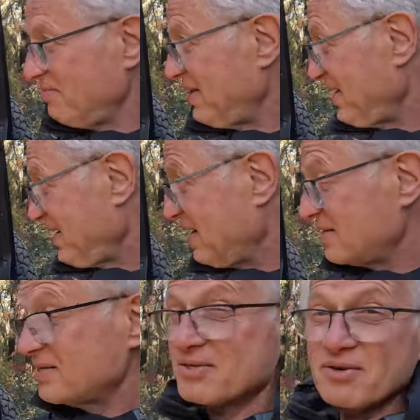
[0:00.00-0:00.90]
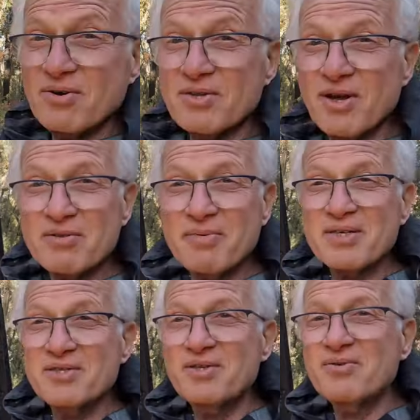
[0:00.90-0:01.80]
My car is called
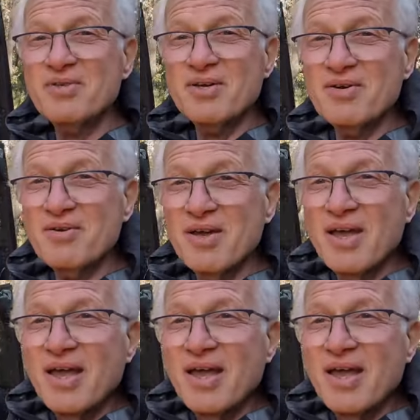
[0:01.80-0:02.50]
Outback Studio,